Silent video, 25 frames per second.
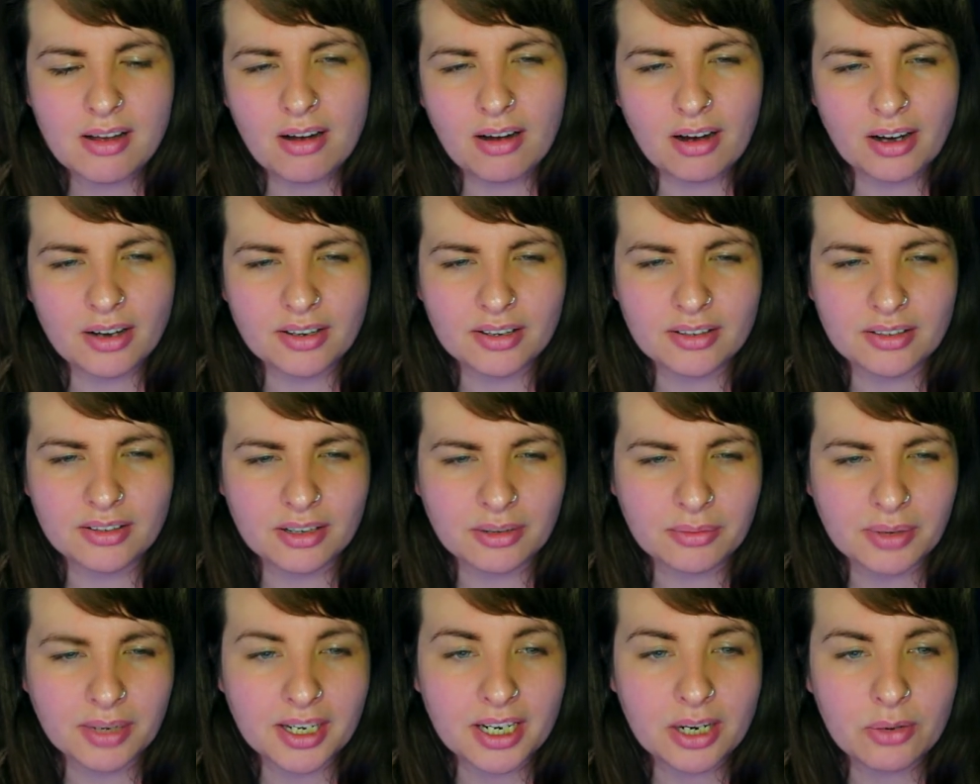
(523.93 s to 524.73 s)
I don't
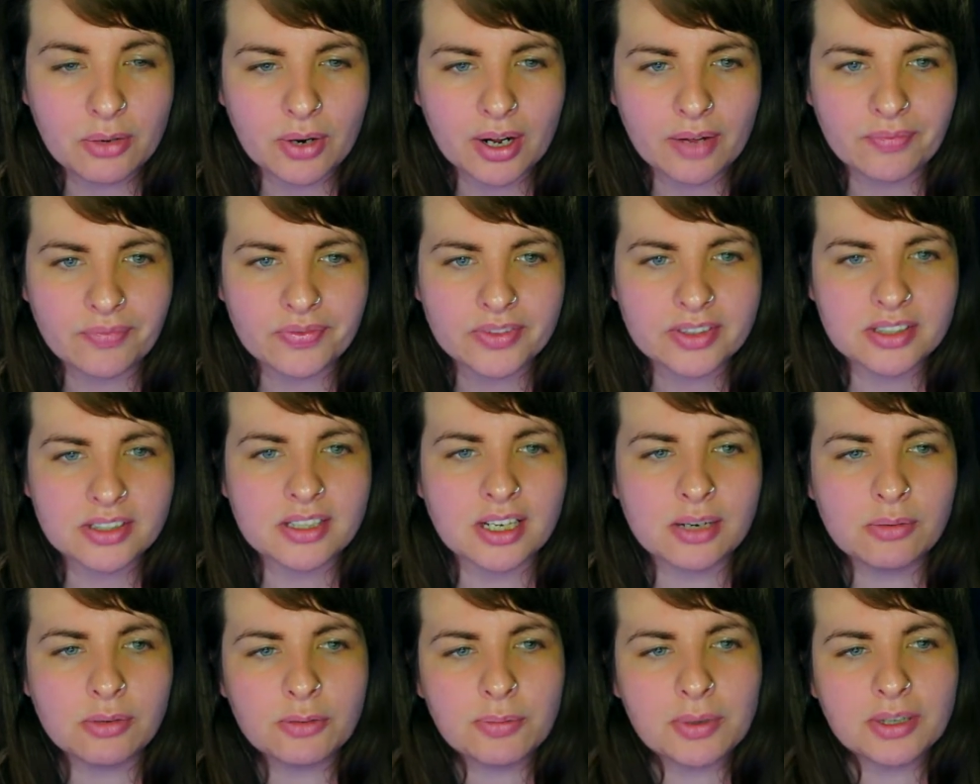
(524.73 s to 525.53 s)
know. Anyway, so
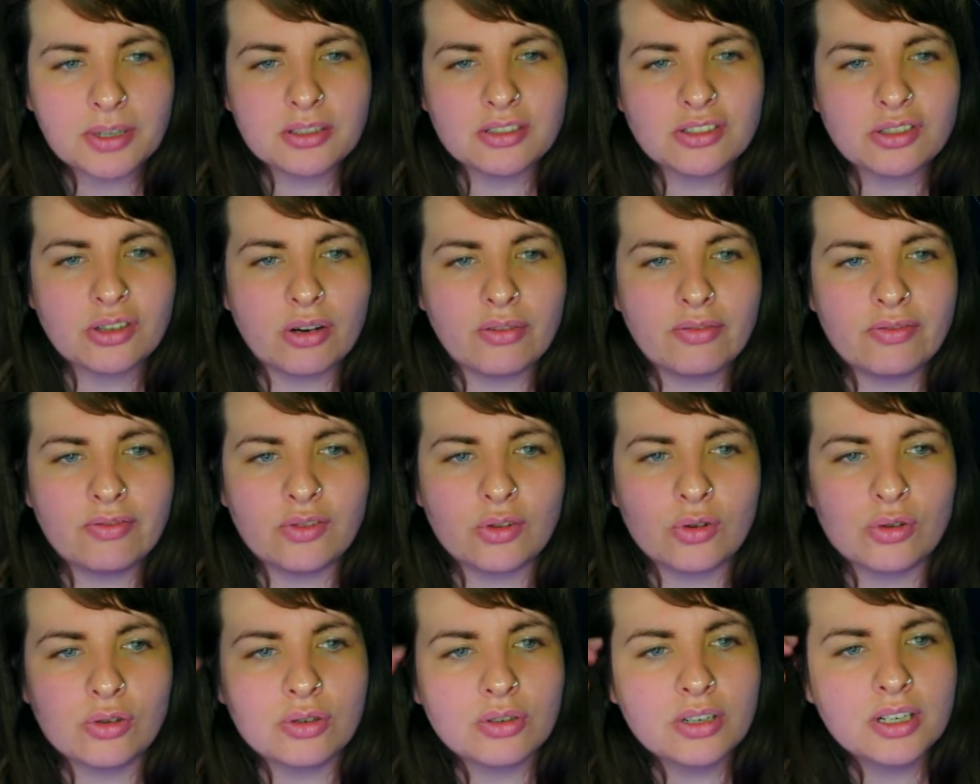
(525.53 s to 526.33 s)
he would be on the top
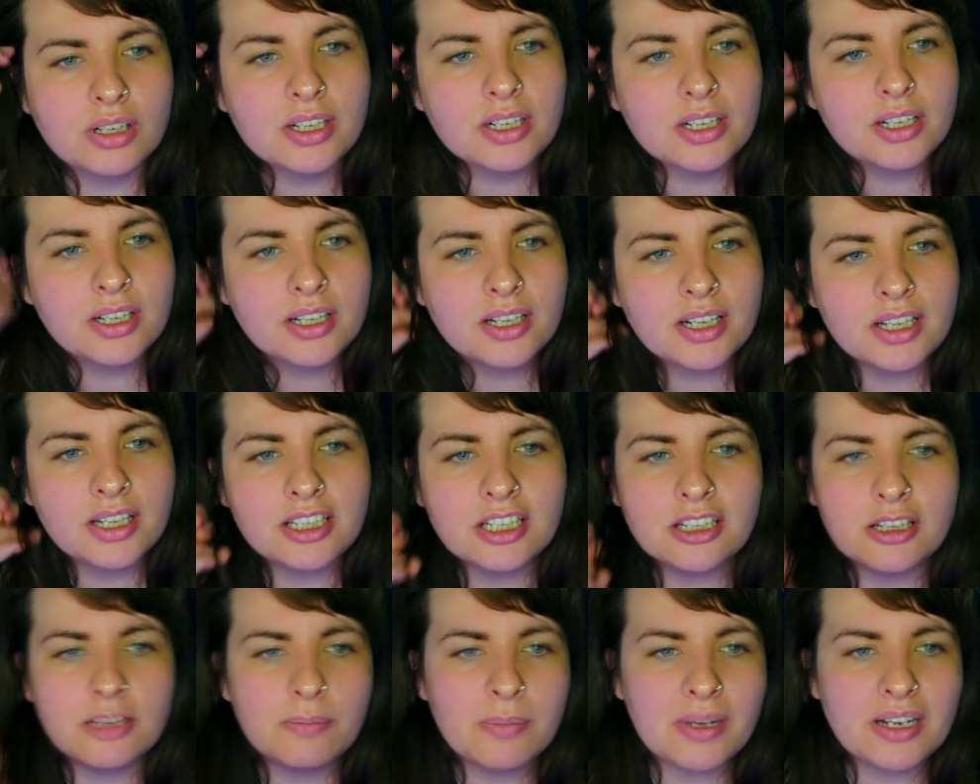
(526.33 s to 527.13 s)
floor, and
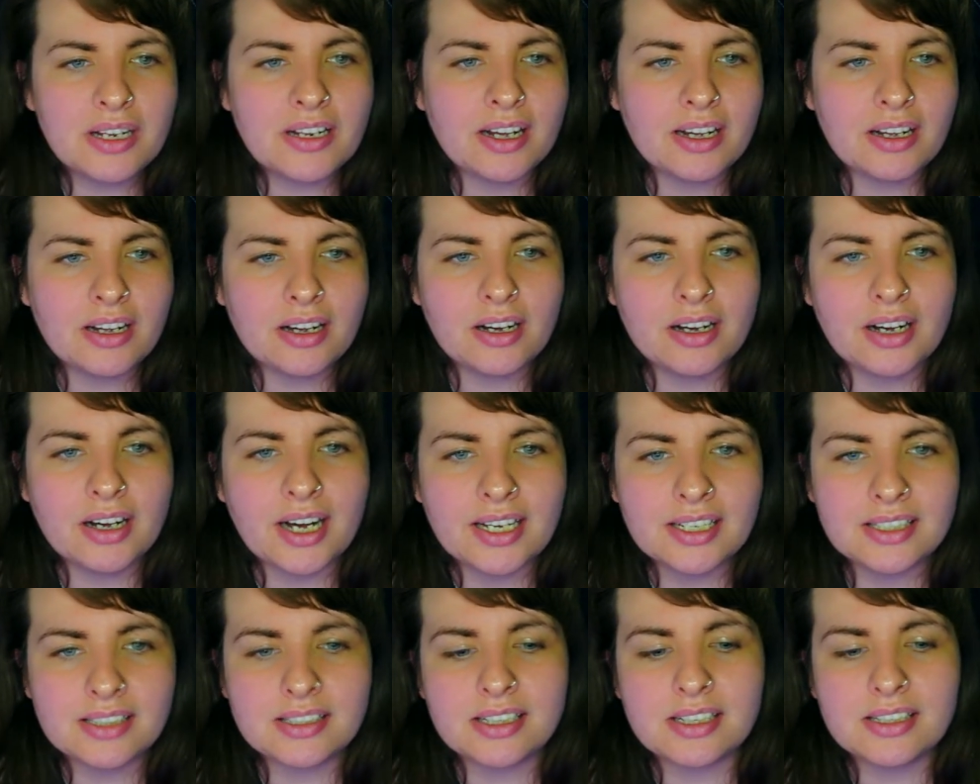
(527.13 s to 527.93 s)
then the mid uh,
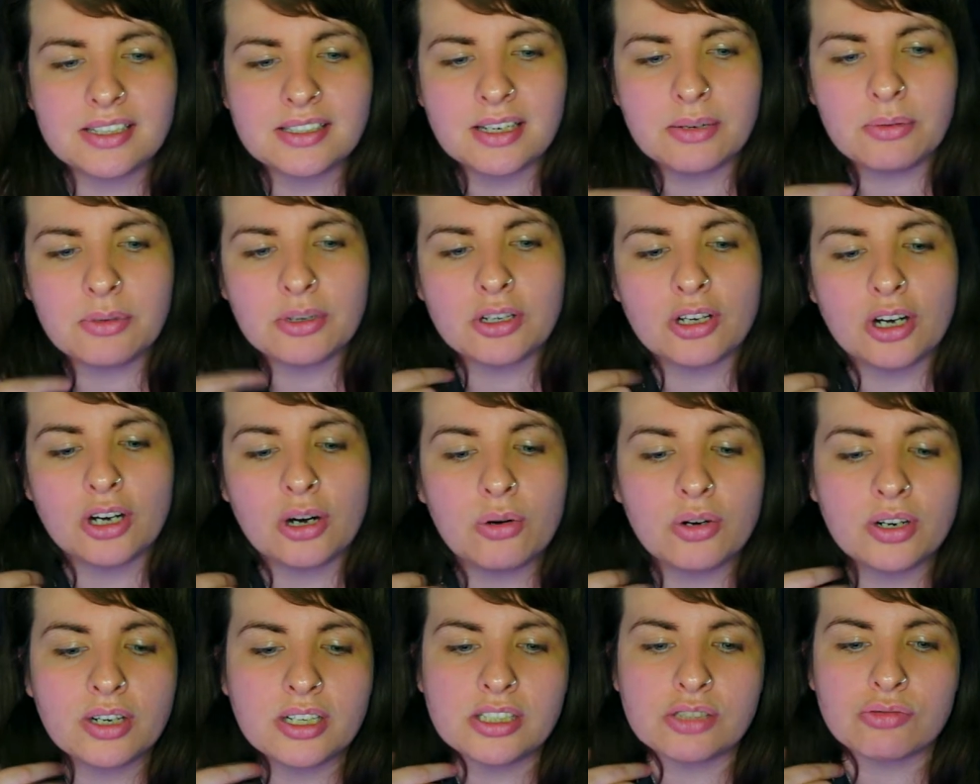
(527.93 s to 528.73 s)
80s he would go
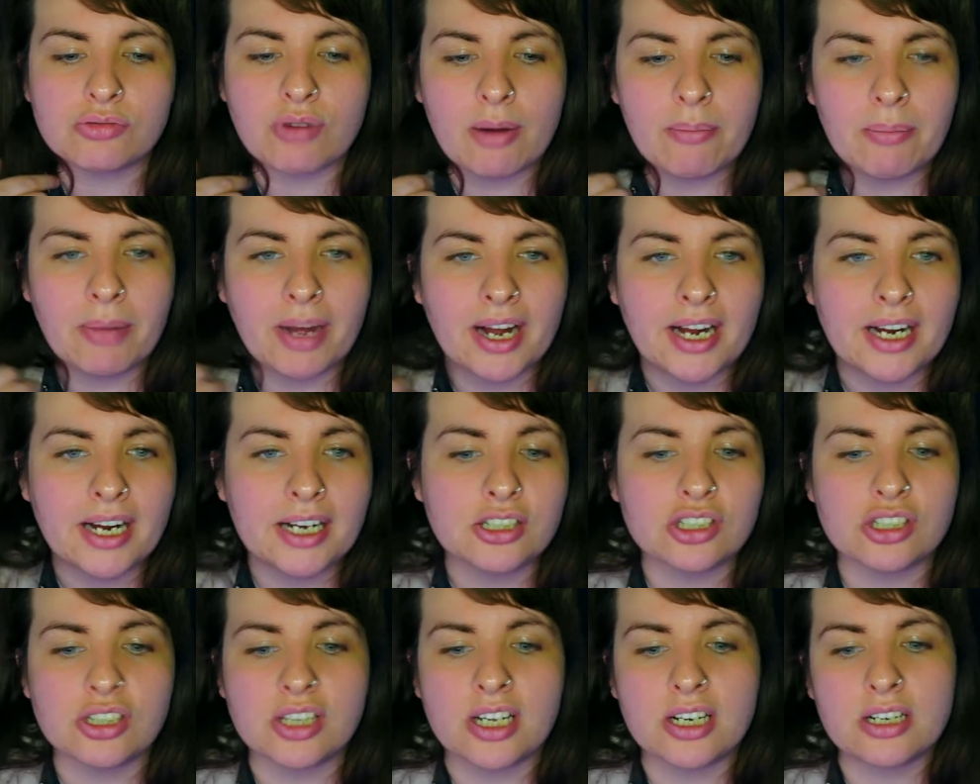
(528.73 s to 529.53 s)
on his
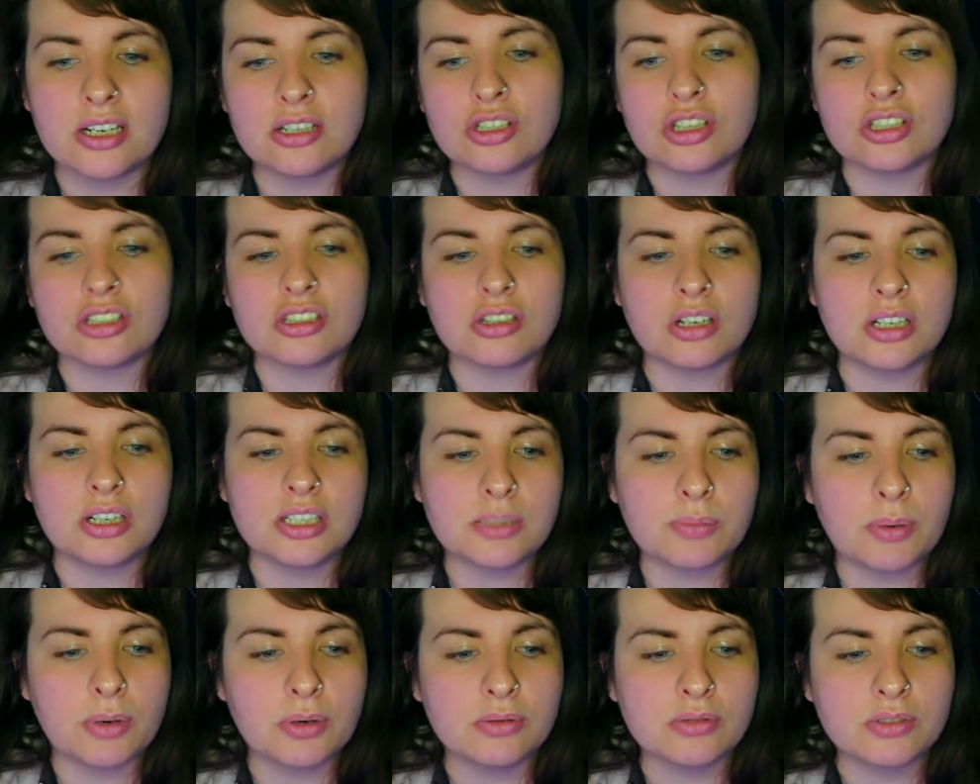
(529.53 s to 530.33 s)
rampage and then just I
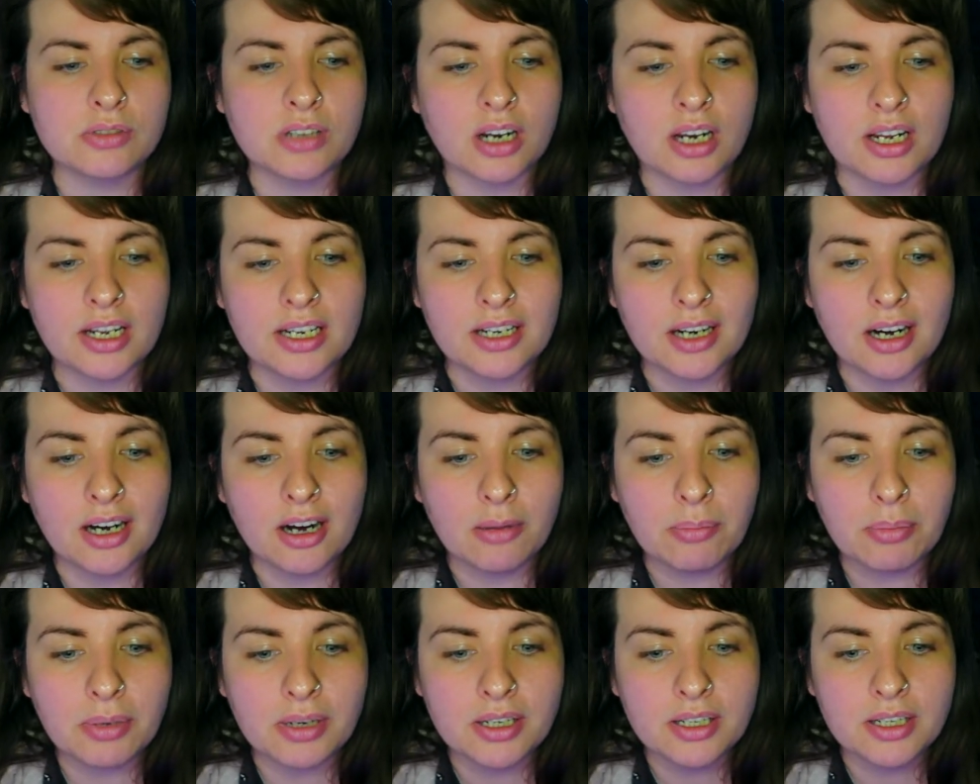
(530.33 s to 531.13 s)
suppose clean
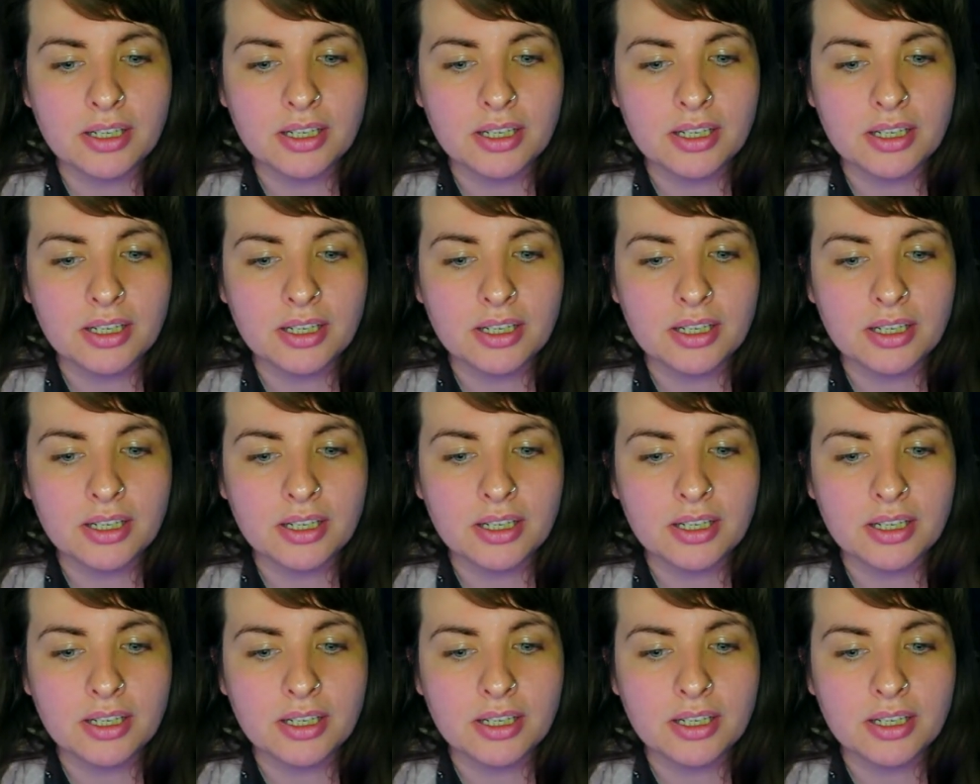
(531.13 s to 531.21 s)
up.